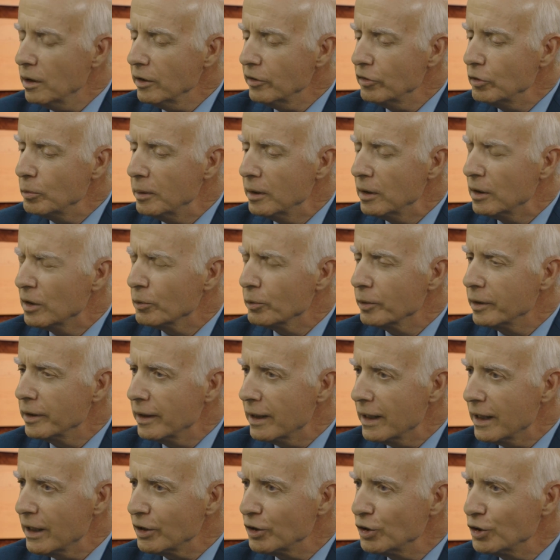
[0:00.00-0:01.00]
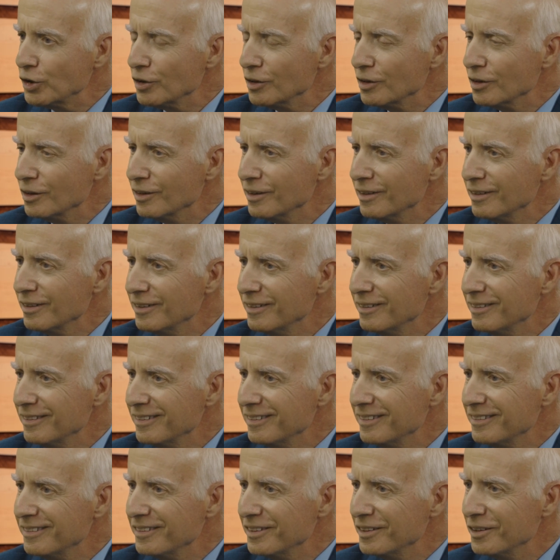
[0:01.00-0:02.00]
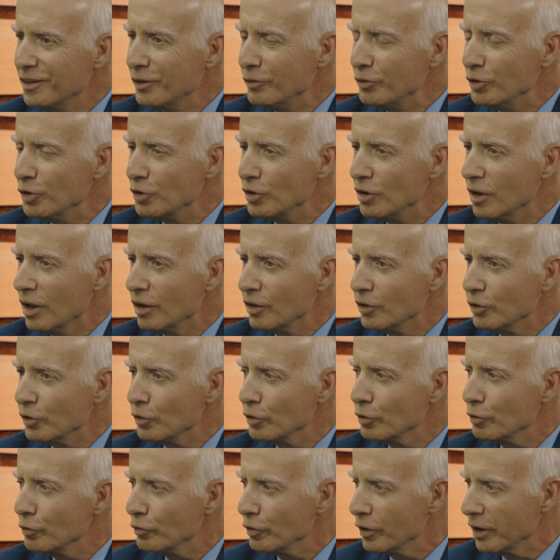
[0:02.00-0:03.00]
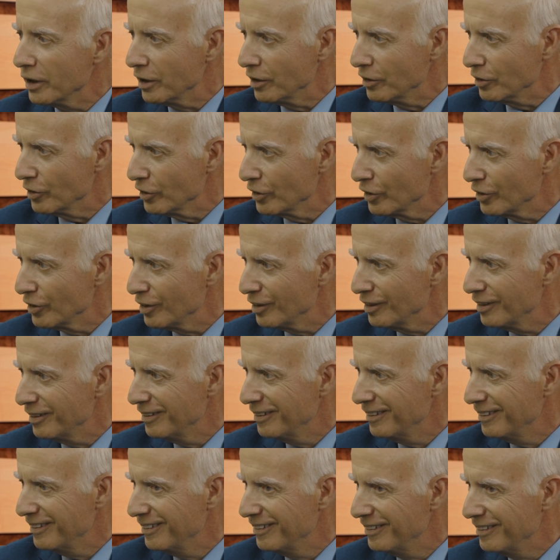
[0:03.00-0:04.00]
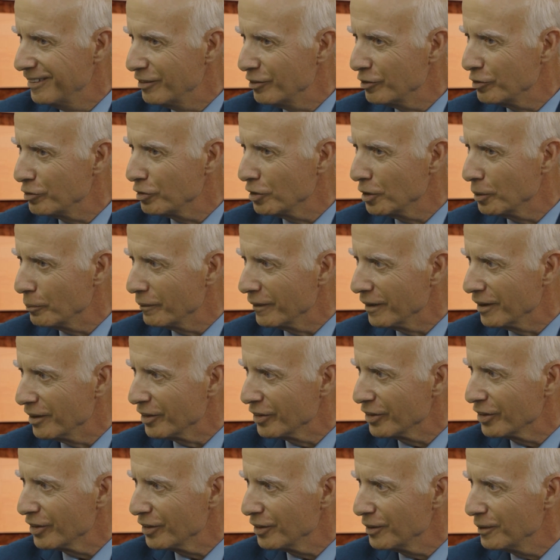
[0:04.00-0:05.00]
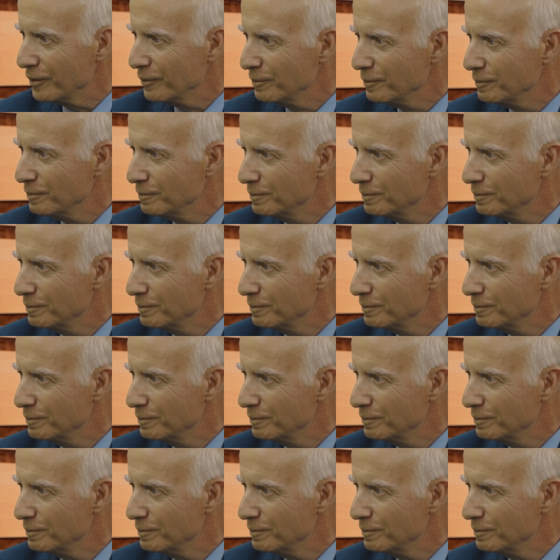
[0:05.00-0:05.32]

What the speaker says: what has been the reaction of your daughter's friends from this?